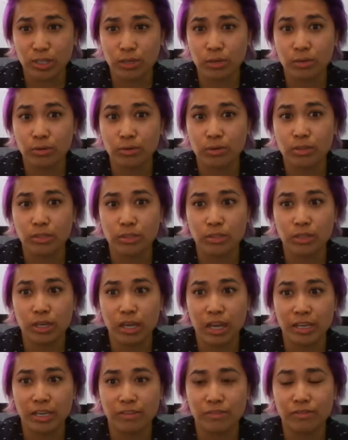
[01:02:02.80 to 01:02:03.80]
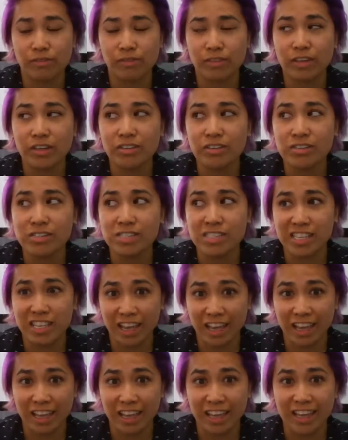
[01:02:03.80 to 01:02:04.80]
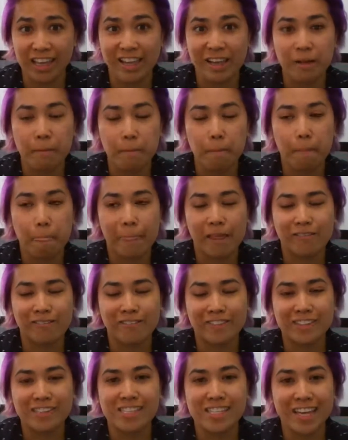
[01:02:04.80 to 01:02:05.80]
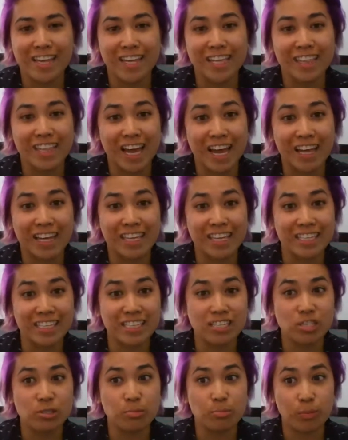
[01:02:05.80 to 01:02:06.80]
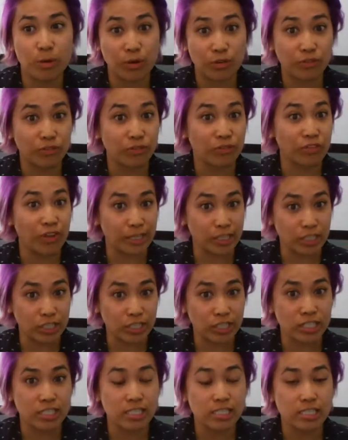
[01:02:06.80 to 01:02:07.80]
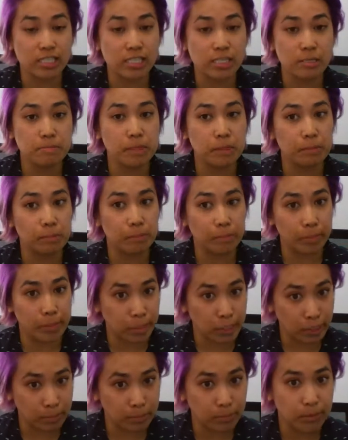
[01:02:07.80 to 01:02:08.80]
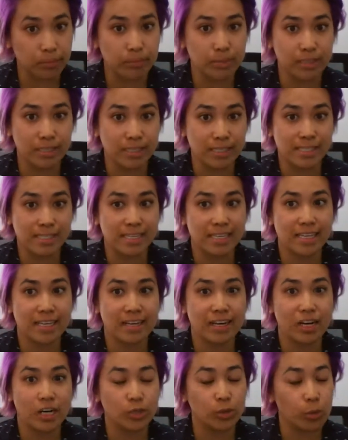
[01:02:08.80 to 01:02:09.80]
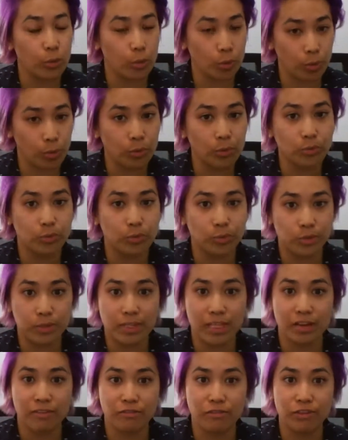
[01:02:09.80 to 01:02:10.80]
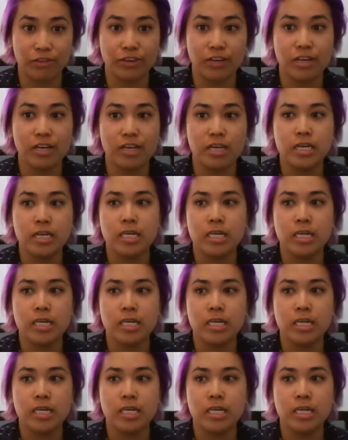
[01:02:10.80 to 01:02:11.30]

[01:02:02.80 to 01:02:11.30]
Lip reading: you? And it feels like that is perfectionism and people pleasing on a whole new level.